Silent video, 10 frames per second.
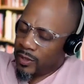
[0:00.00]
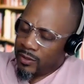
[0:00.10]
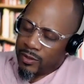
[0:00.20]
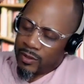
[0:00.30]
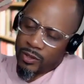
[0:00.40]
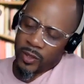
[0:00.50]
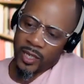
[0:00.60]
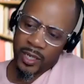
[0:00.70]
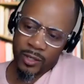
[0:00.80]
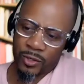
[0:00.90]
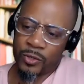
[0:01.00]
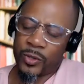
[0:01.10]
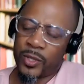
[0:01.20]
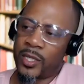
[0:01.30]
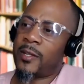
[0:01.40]
There's three
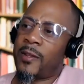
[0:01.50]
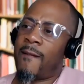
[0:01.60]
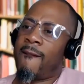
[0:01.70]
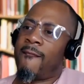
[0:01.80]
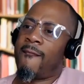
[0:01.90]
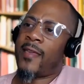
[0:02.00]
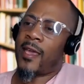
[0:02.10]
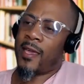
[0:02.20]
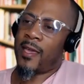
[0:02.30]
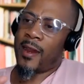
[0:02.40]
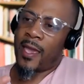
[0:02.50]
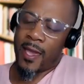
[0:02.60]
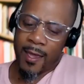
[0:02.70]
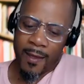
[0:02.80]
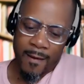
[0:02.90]
industries that
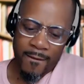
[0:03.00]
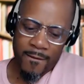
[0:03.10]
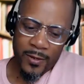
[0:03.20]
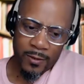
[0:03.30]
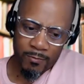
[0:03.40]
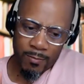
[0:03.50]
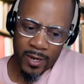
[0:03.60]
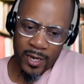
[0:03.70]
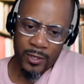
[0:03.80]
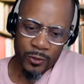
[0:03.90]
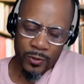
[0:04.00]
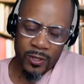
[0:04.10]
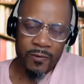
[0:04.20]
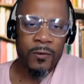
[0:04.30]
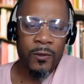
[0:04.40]
have major
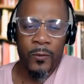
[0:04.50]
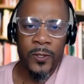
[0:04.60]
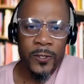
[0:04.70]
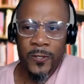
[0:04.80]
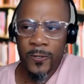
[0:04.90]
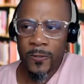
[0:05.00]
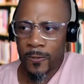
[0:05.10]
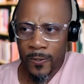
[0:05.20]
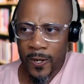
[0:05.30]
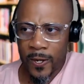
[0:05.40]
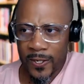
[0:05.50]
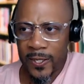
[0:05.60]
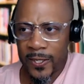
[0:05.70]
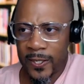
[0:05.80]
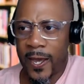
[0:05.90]
influence on our
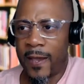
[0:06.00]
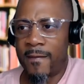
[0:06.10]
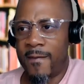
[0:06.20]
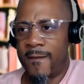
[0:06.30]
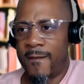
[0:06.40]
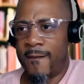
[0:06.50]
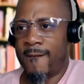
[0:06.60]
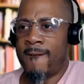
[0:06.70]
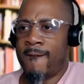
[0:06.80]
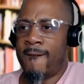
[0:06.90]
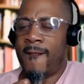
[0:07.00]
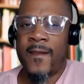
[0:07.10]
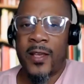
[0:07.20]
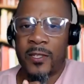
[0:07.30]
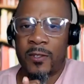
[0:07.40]
daily life, and
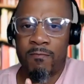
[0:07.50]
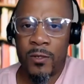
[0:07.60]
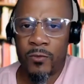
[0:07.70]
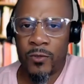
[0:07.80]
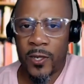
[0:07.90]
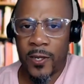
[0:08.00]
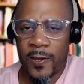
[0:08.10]
that's music.